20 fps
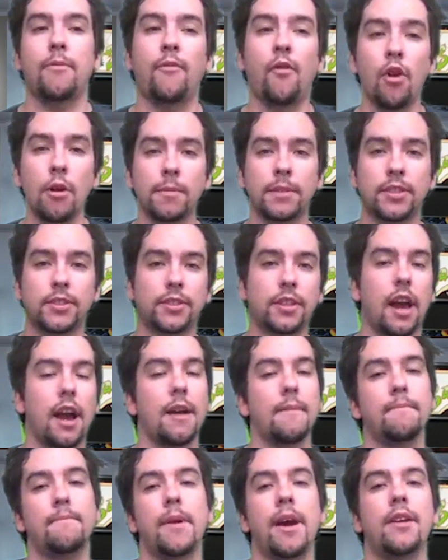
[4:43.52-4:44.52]
Performance has
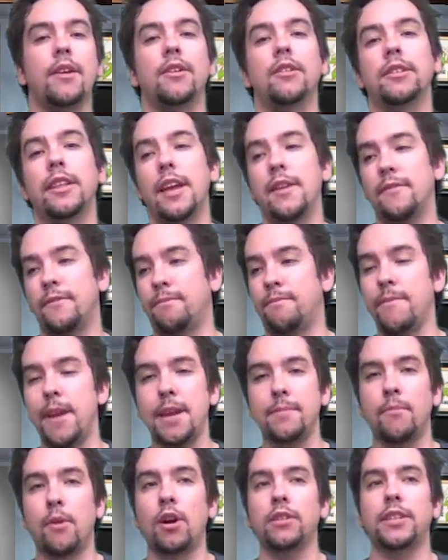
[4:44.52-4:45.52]
gotten better. They've
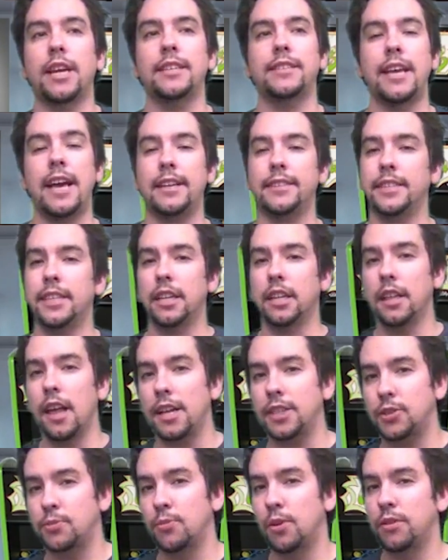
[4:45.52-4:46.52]
made multitasking a
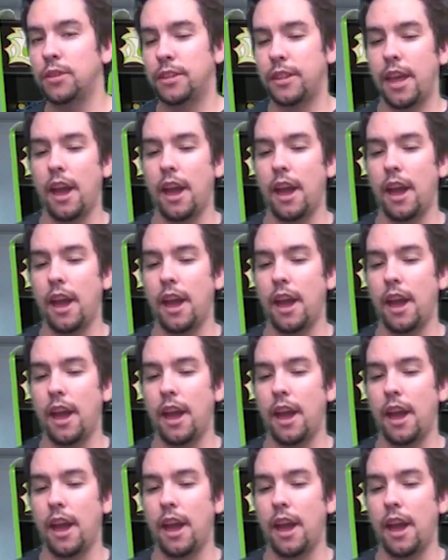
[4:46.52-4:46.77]
lot smoother.